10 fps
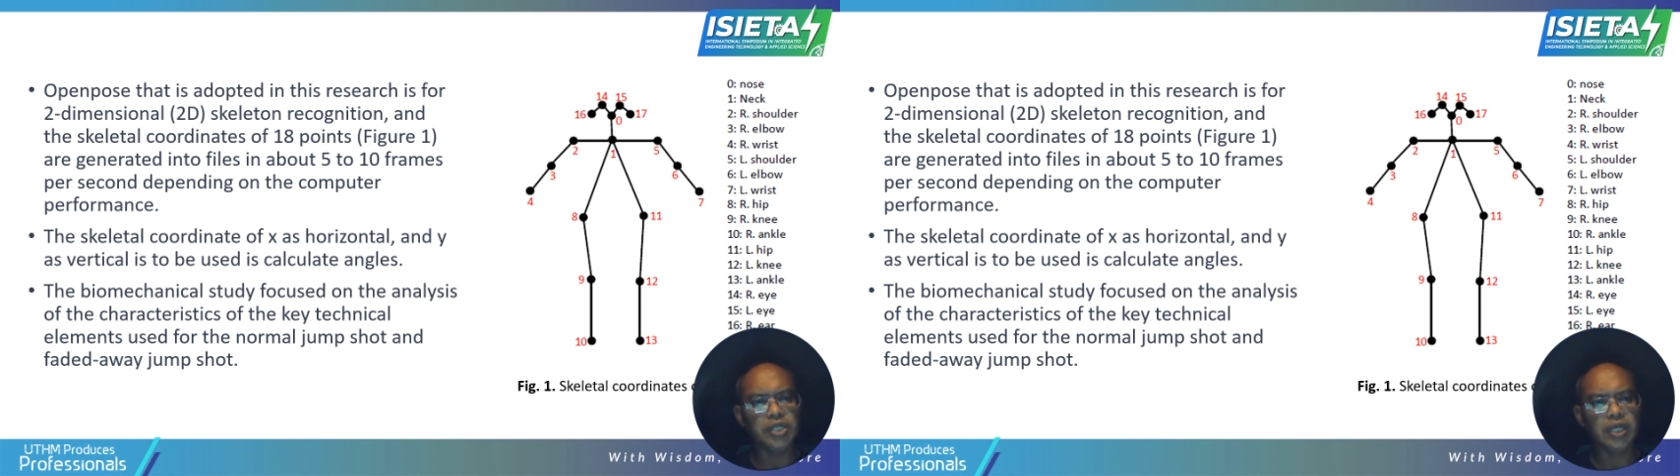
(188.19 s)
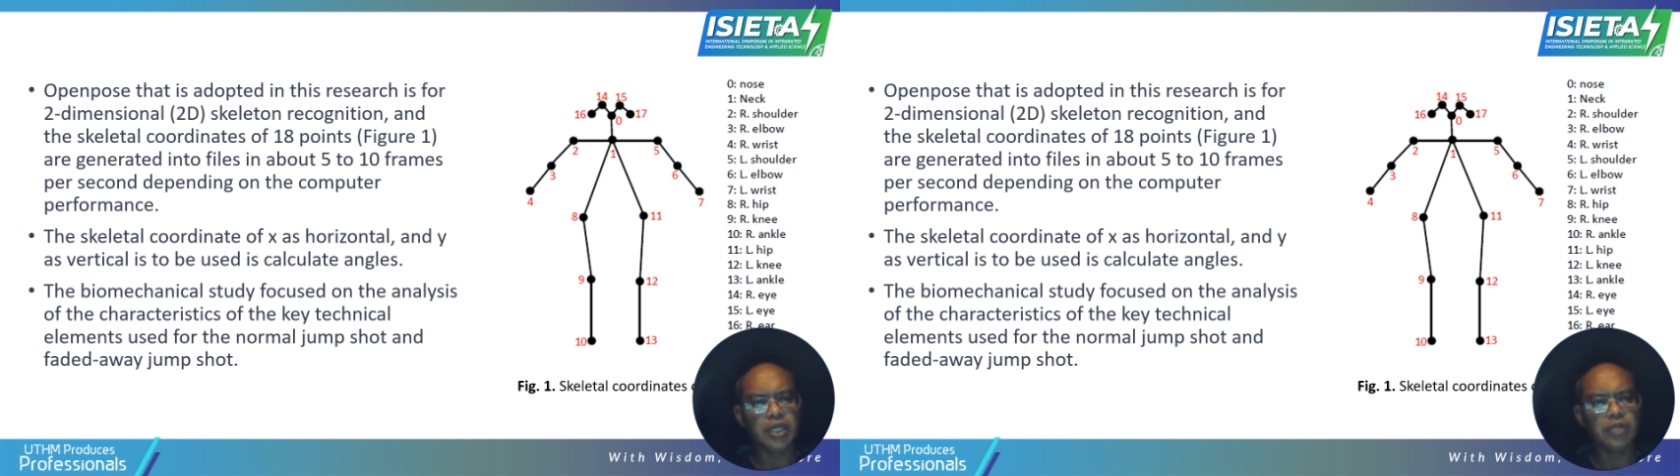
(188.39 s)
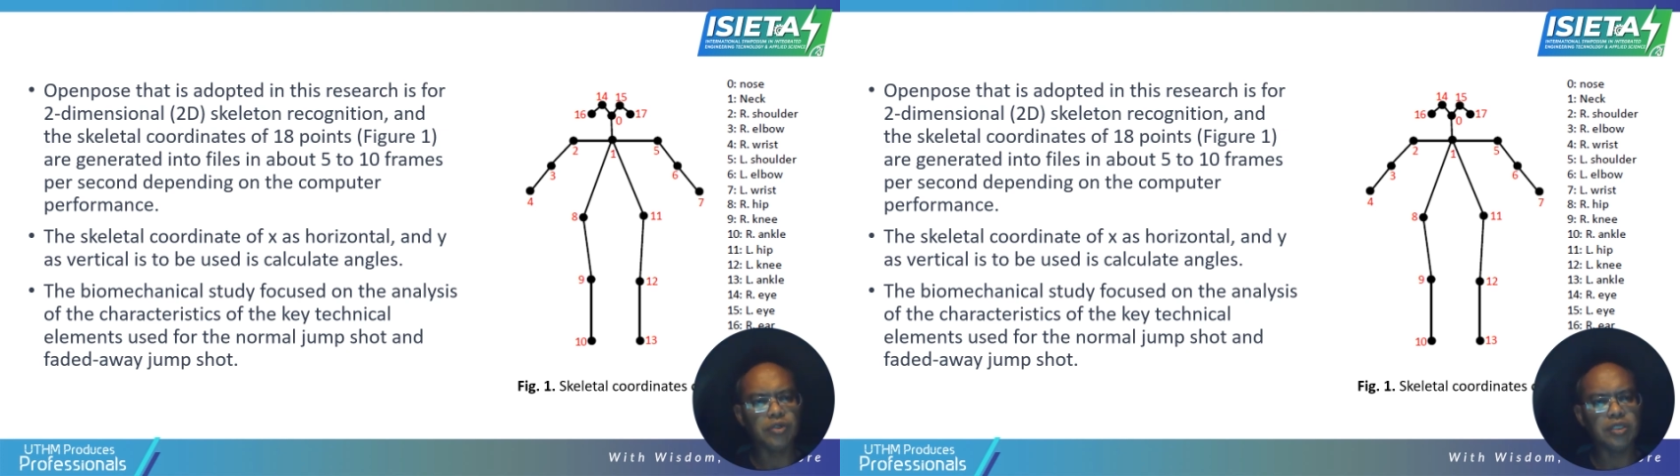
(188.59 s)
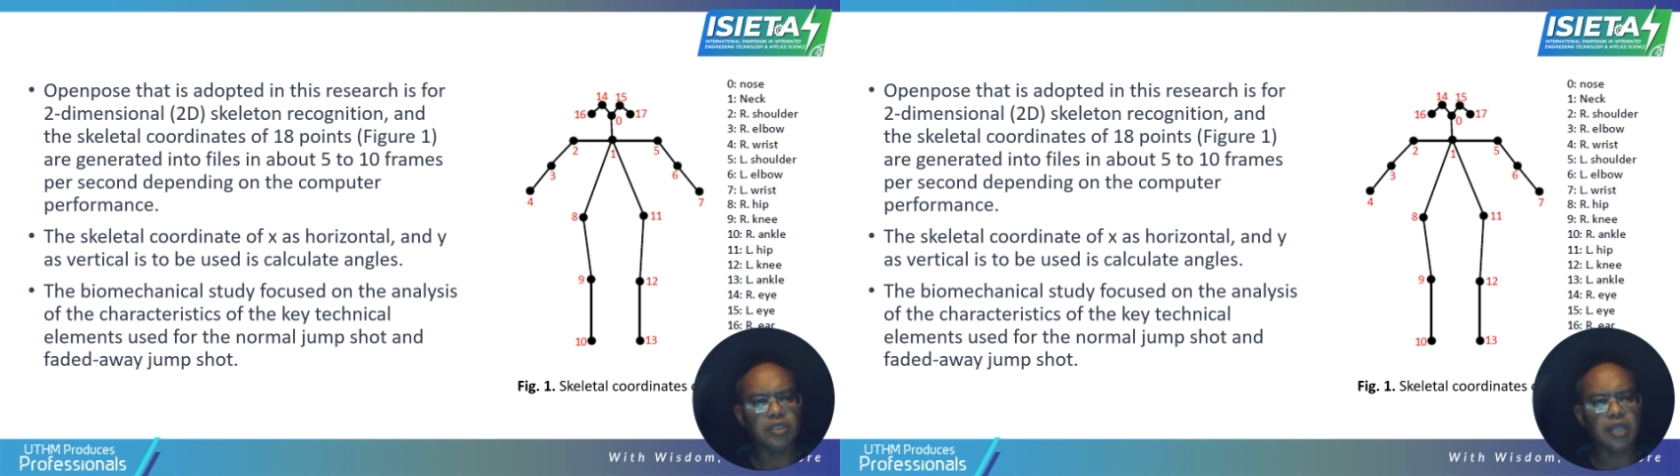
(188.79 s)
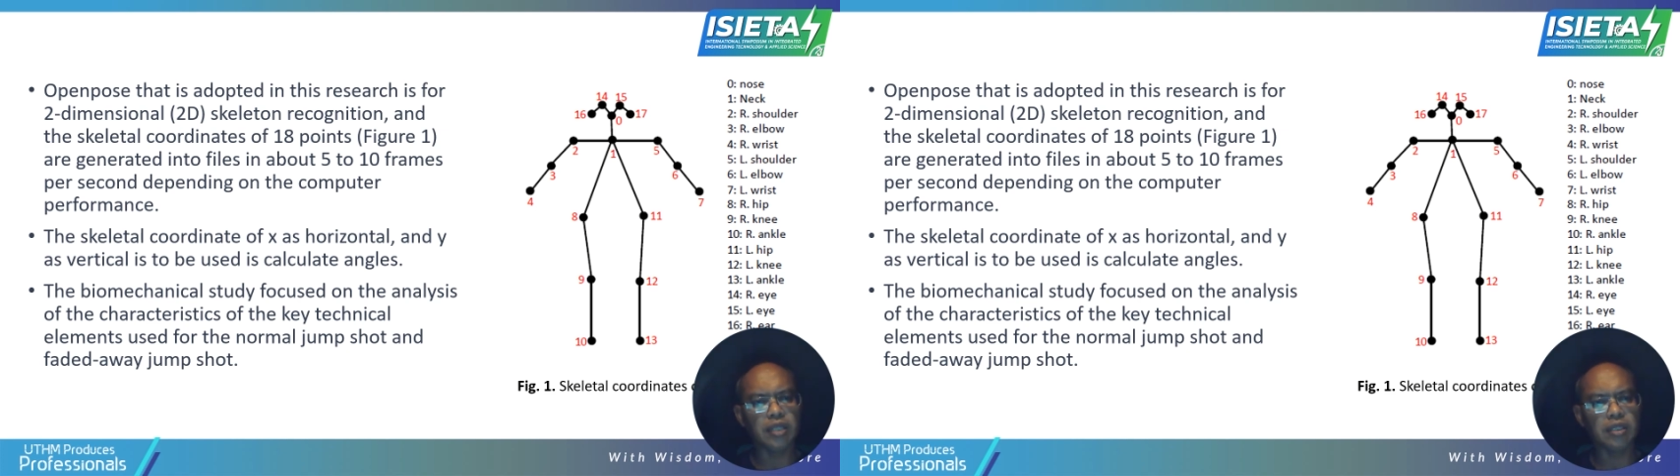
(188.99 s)
So the
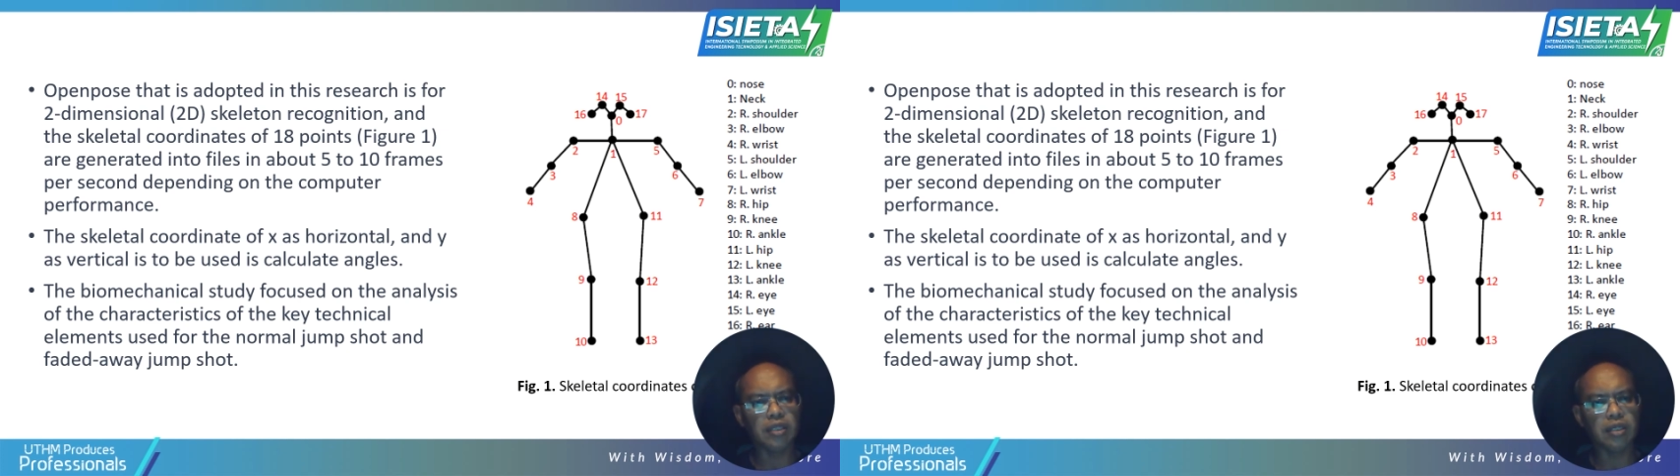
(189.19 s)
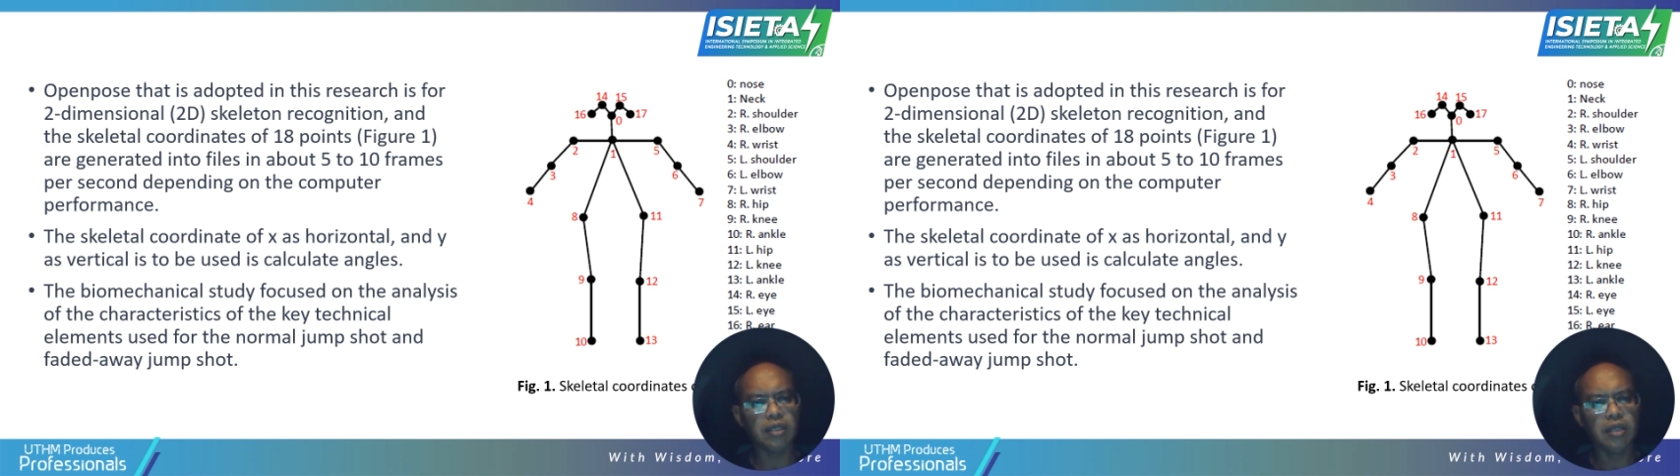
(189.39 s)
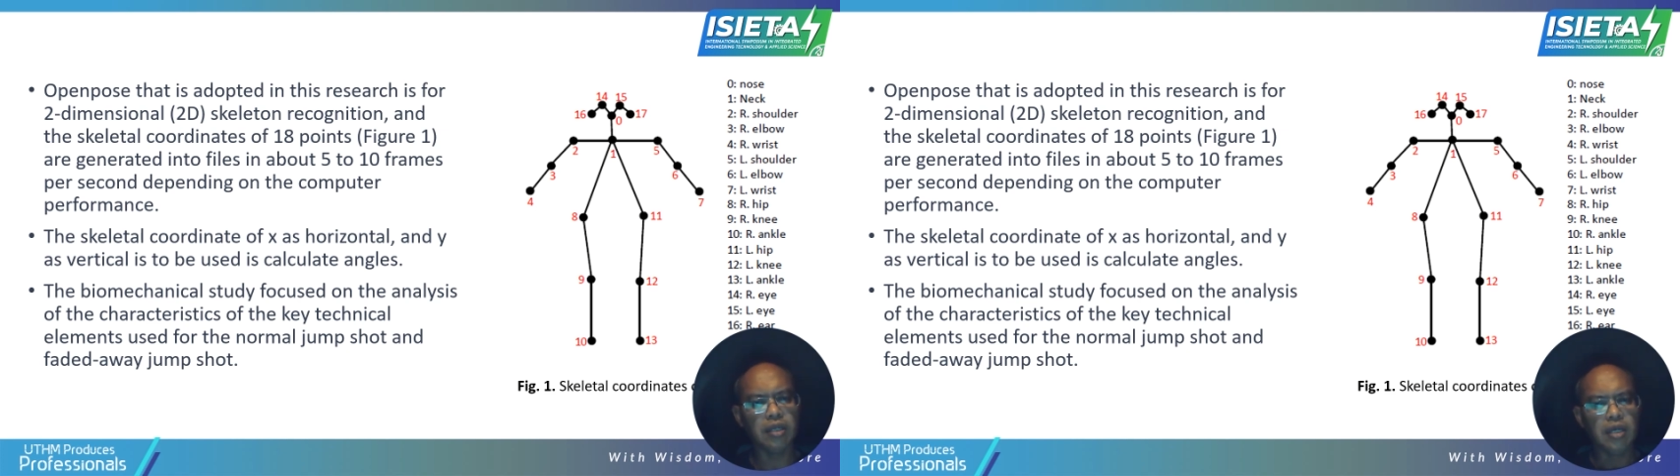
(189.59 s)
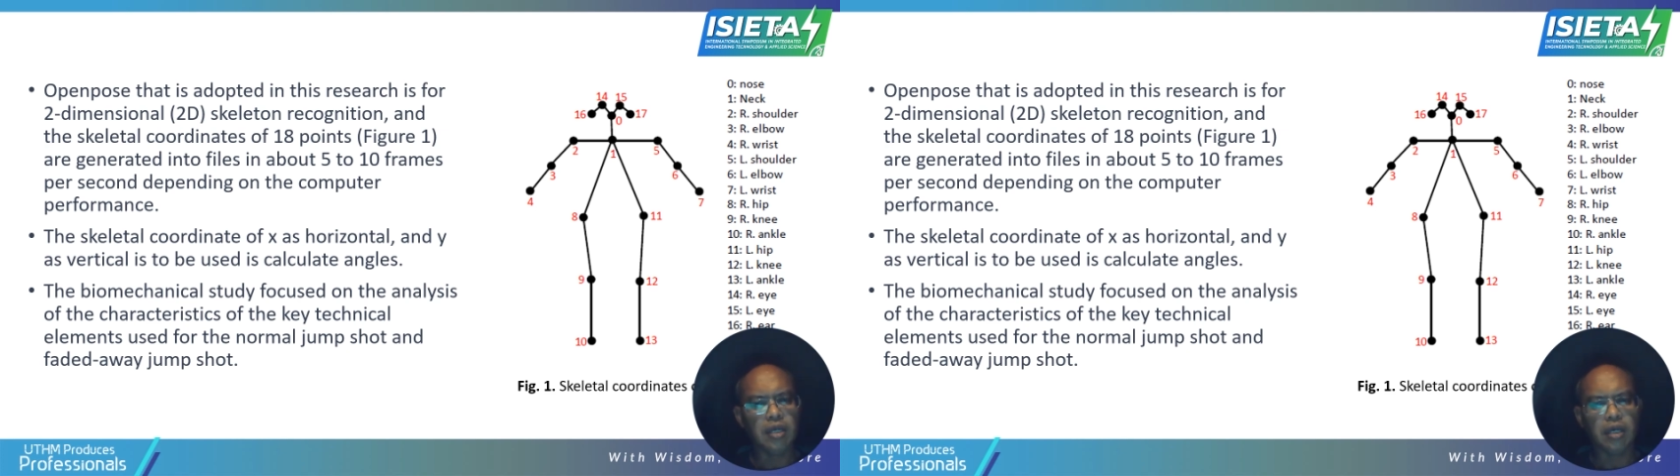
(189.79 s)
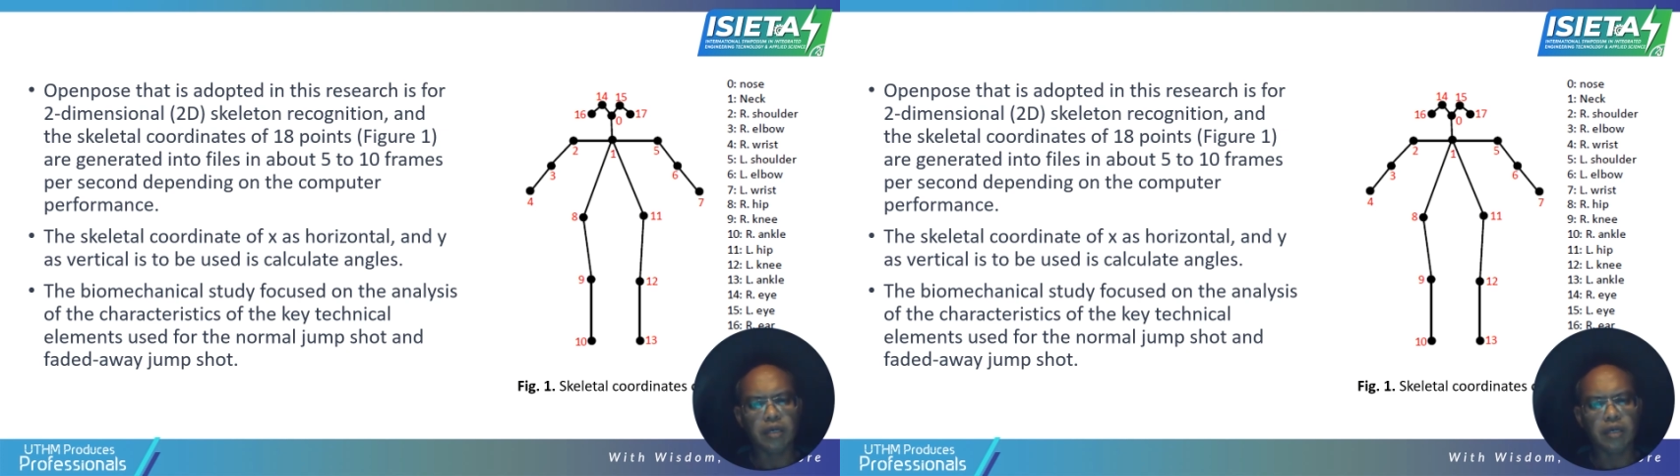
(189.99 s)
skeletal, we